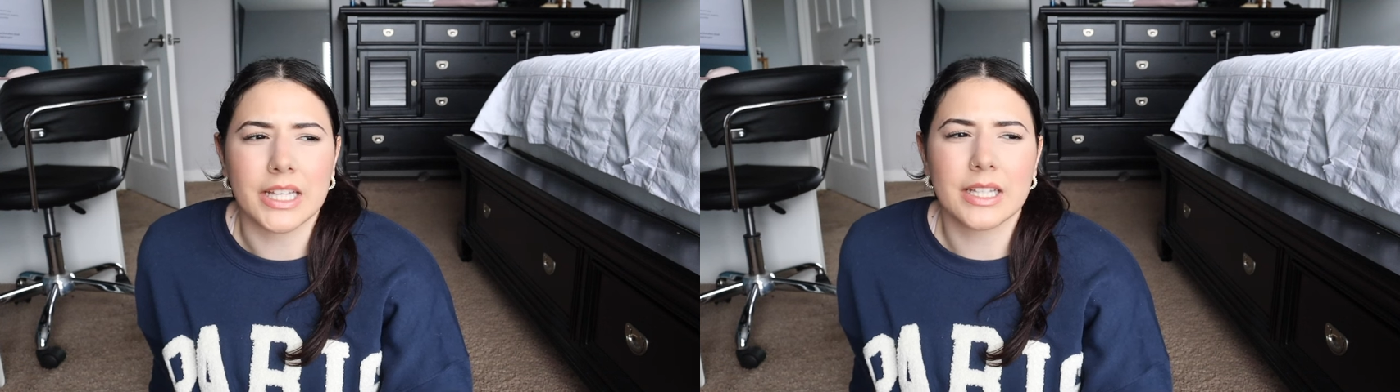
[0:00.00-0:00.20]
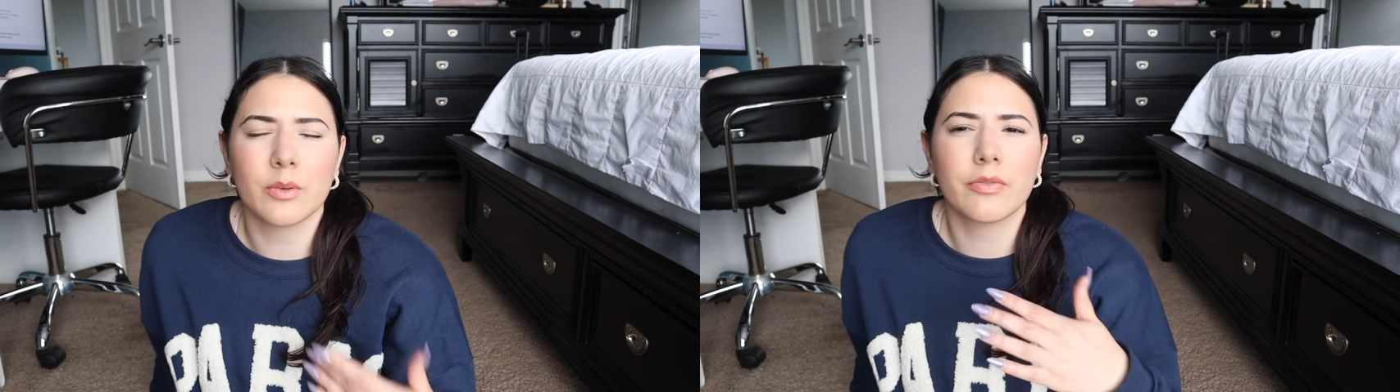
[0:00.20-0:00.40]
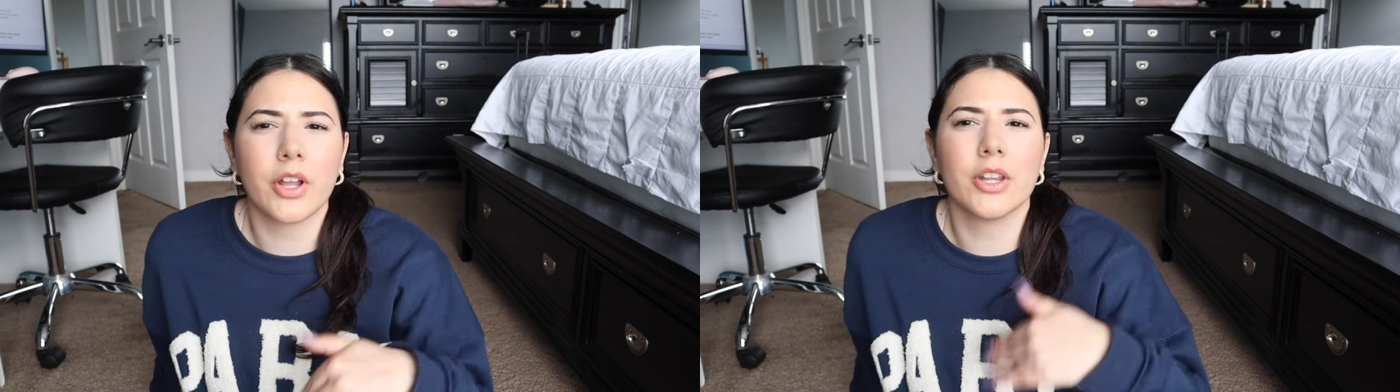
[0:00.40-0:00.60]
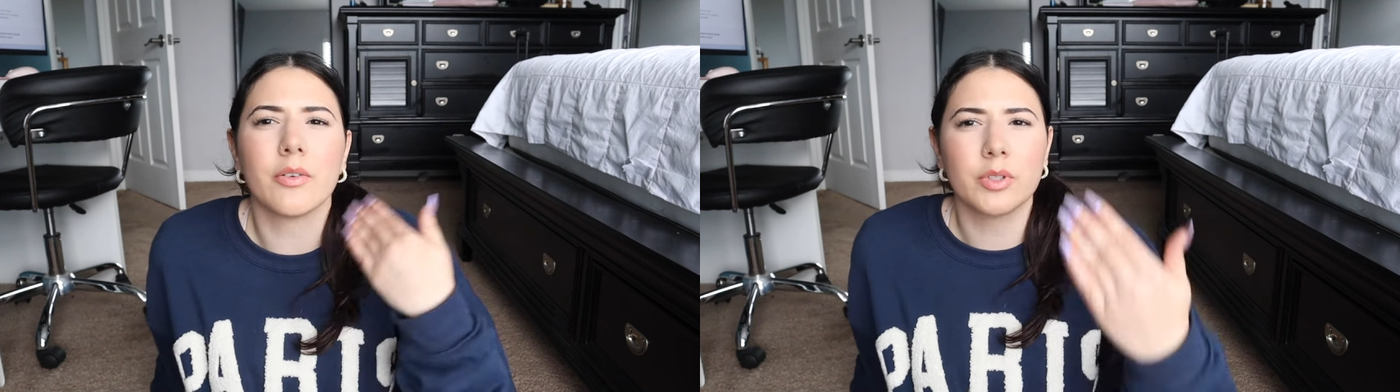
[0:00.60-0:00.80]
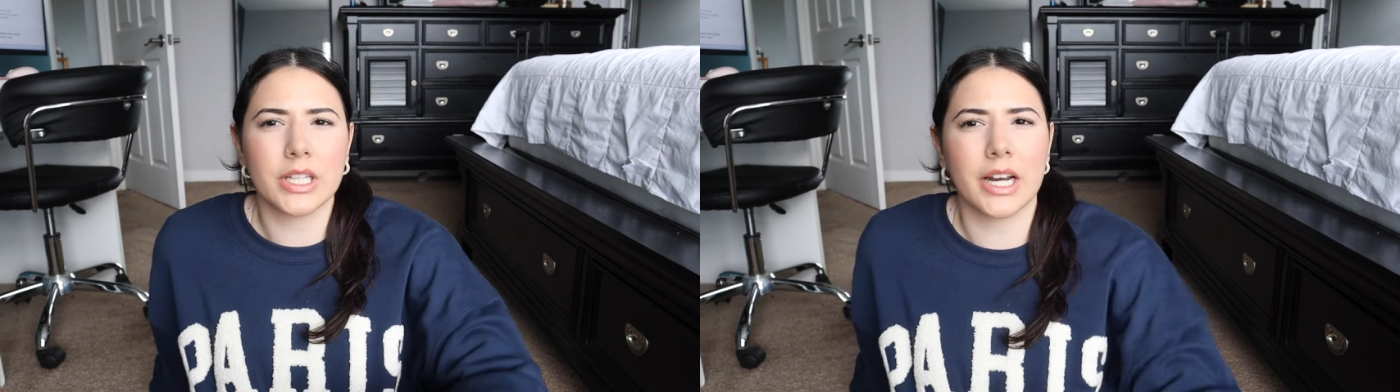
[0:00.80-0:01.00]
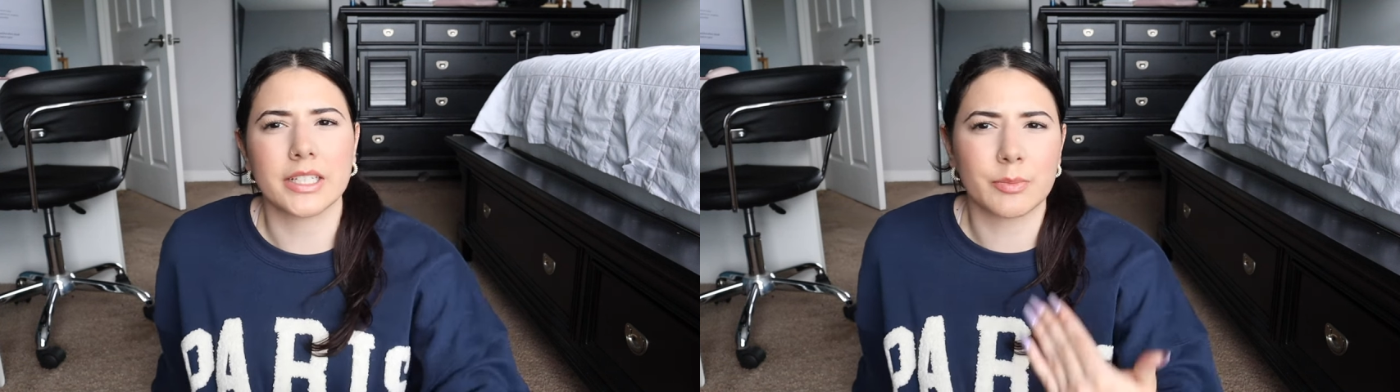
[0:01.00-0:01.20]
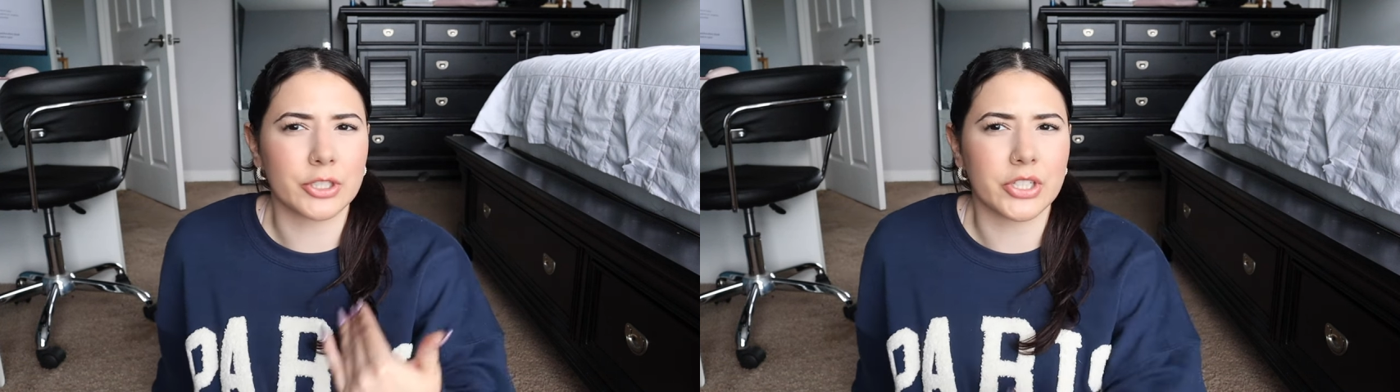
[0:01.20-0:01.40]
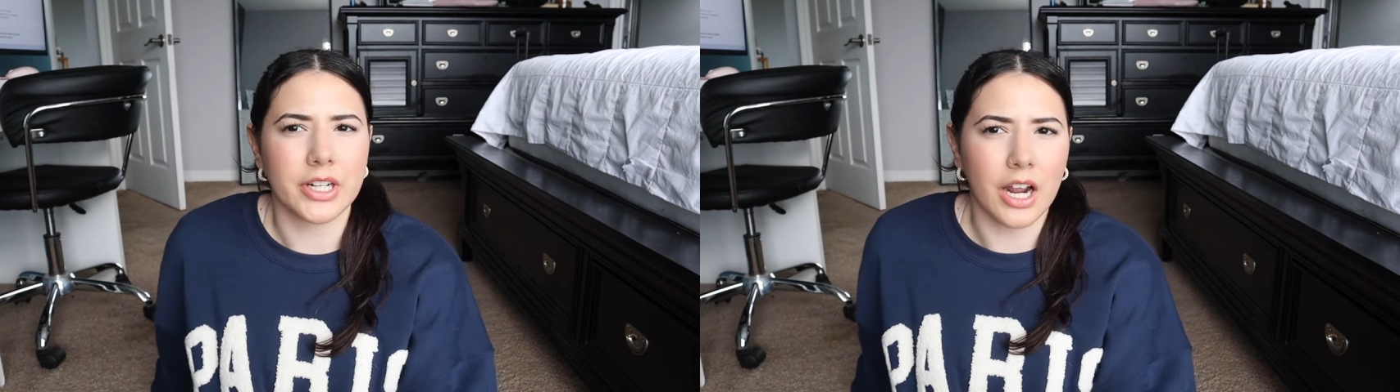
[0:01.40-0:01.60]
Like, they would fall in love with the next
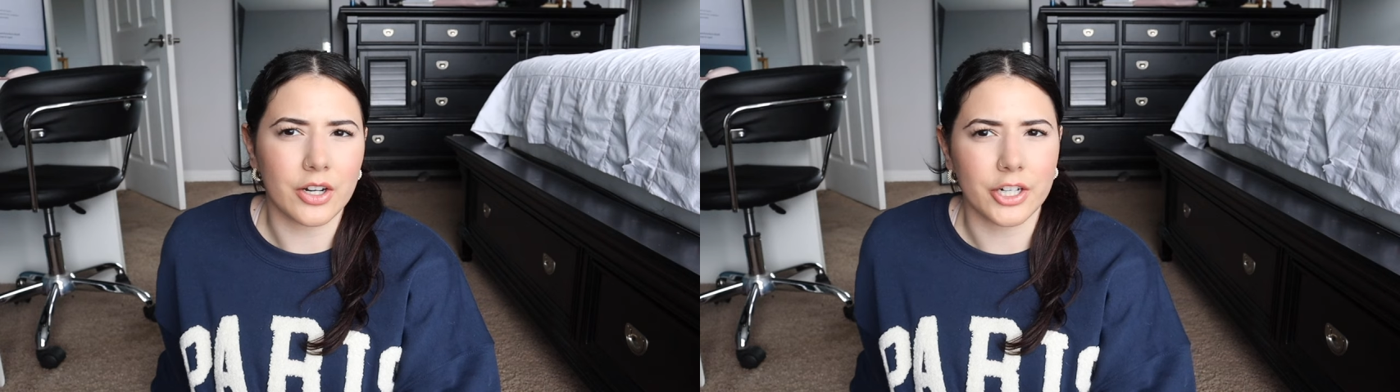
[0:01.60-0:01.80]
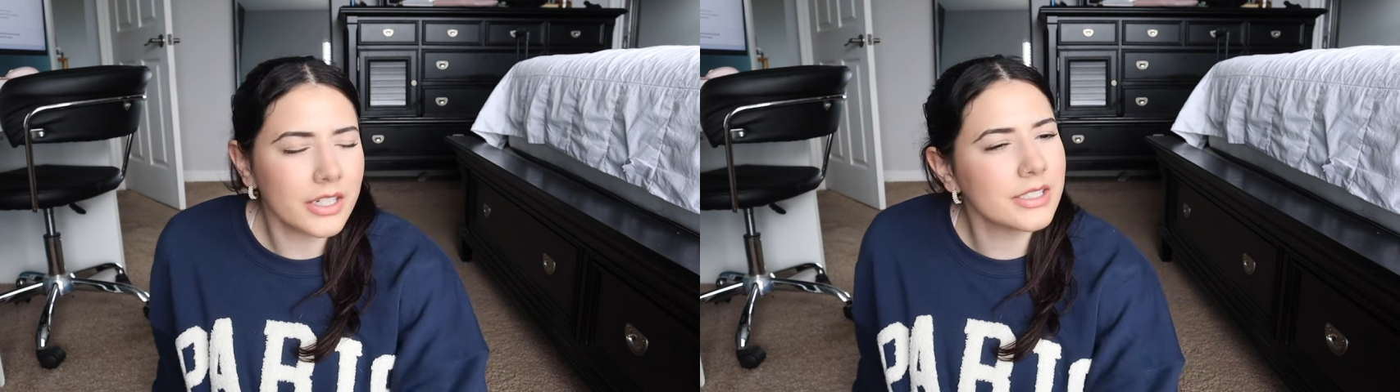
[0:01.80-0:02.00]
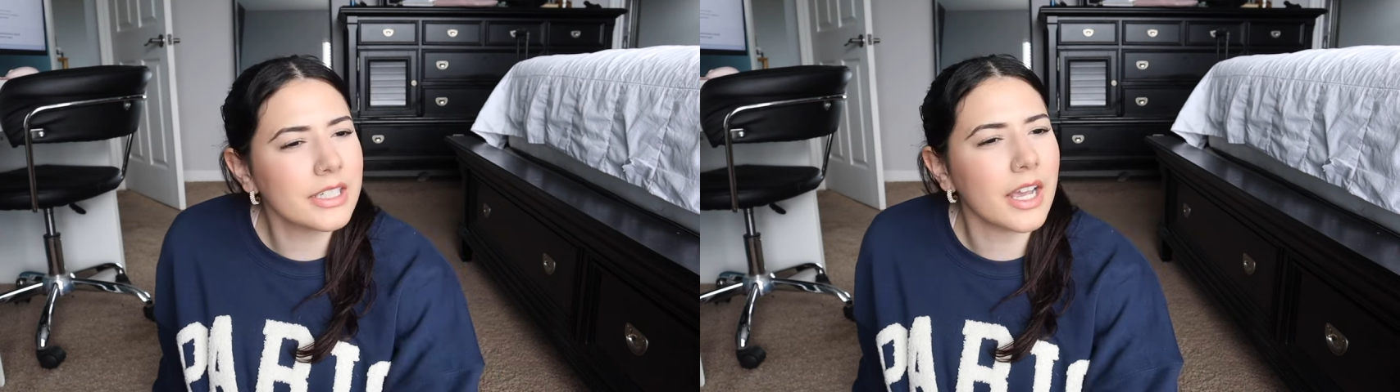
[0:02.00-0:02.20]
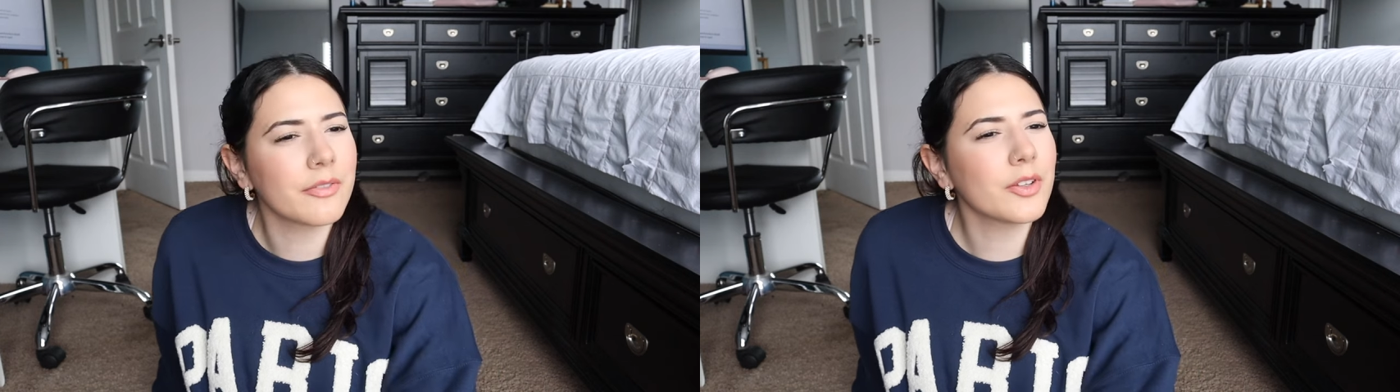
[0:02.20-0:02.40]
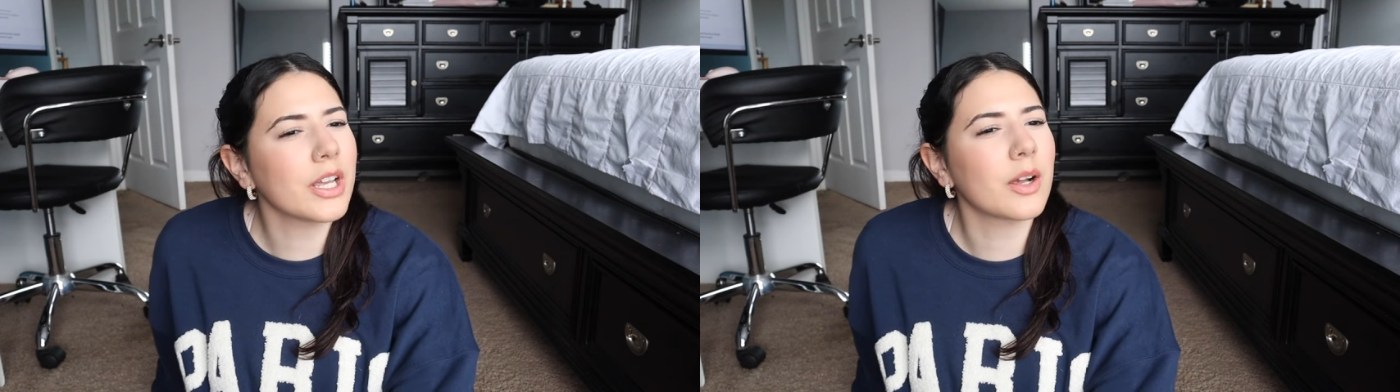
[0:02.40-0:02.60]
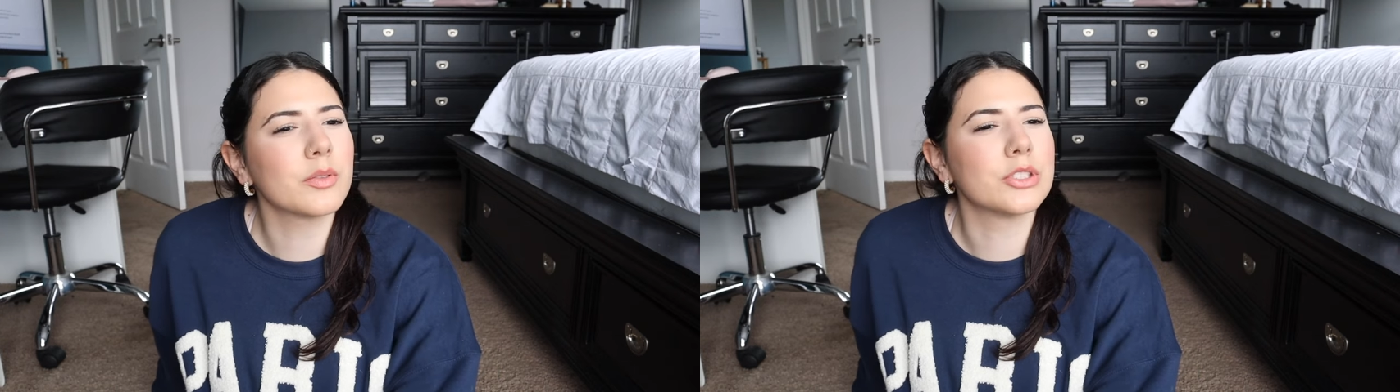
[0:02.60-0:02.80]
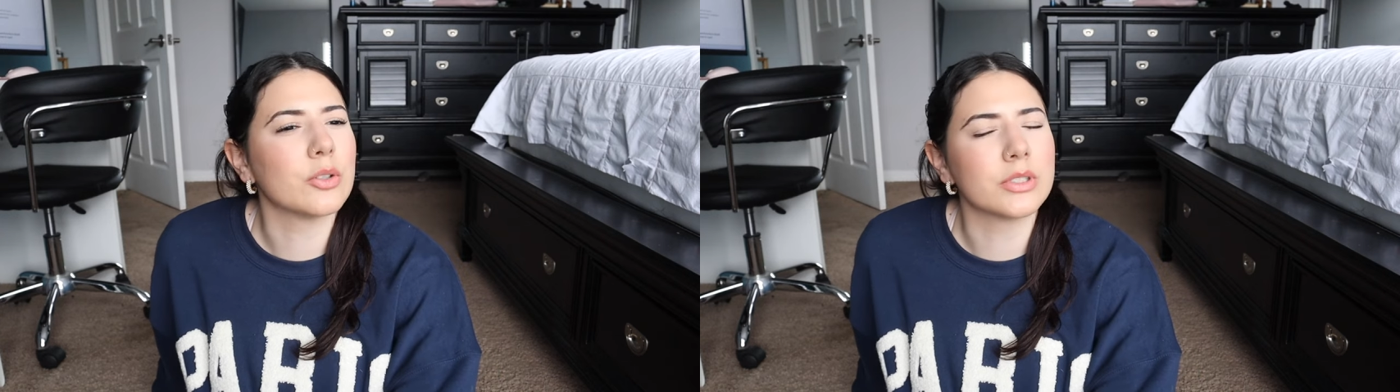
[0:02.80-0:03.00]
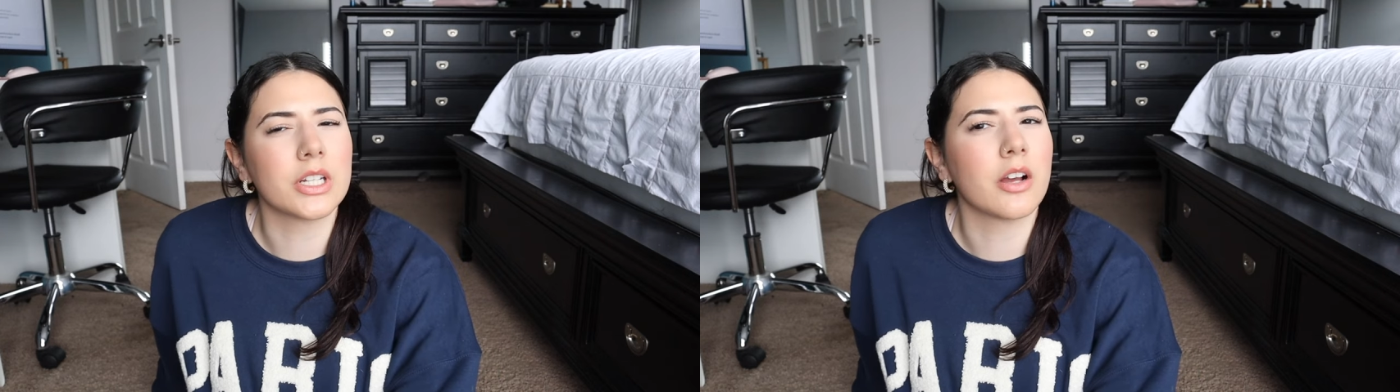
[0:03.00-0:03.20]
person, not her. Honestly, I feel like I was
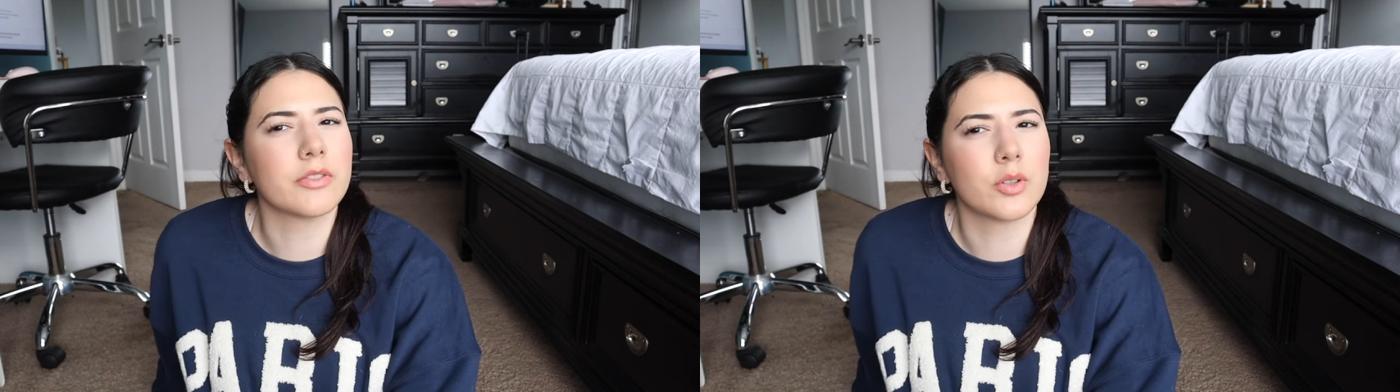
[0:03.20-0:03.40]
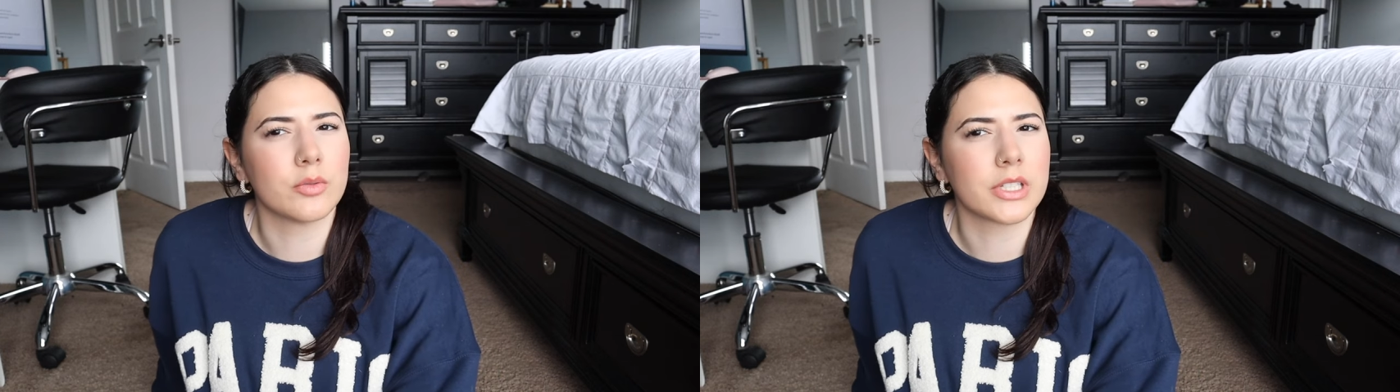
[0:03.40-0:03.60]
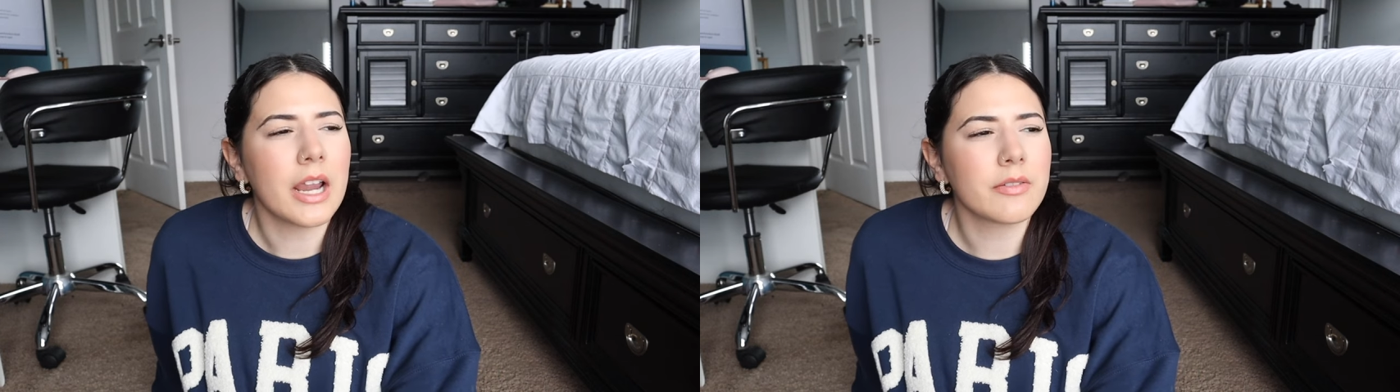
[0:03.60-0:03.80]
dozing off the whole time.